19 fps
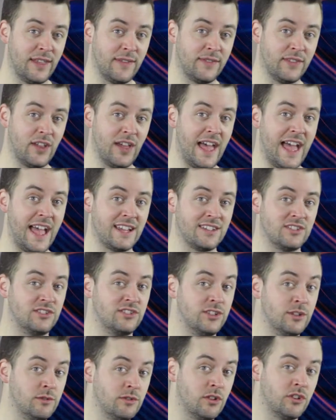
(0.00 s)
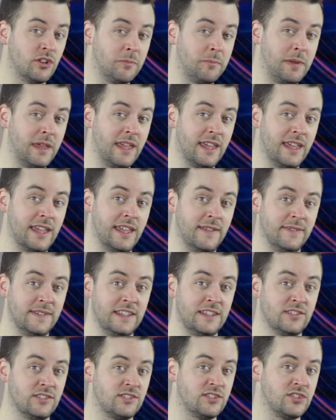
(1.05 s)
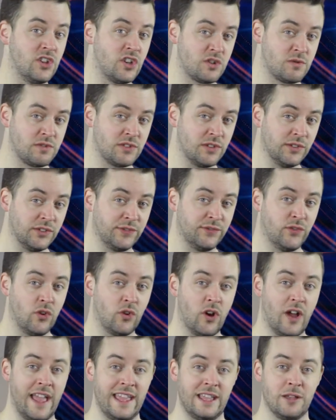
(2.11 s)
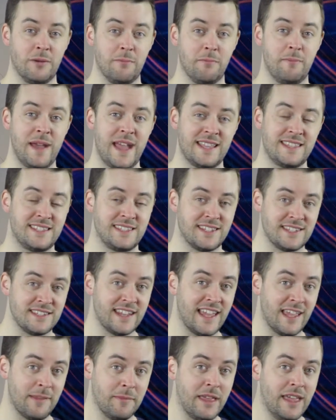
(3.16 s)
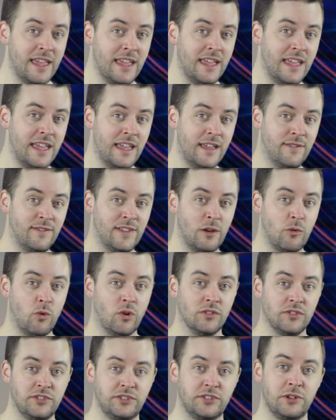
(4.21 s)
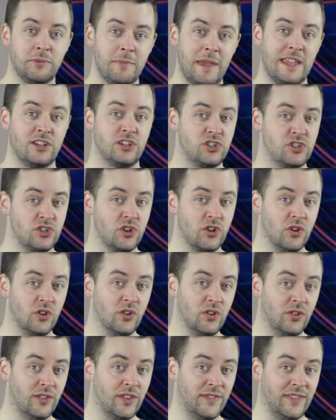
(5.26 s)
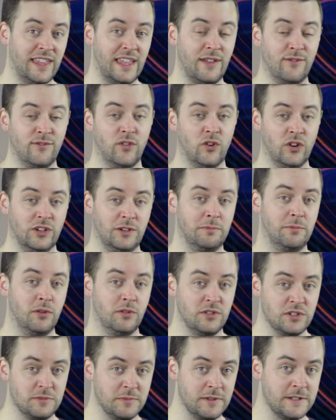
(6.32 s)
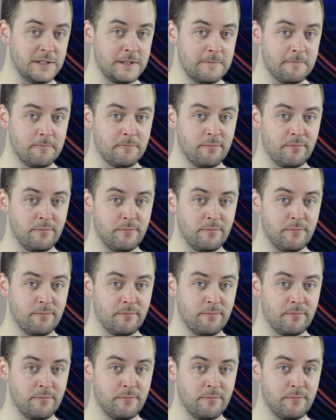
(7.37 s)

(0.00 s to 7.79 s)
that their ads do not appear in the search results for a competitor's name if they want to make sure that they avoid punishment.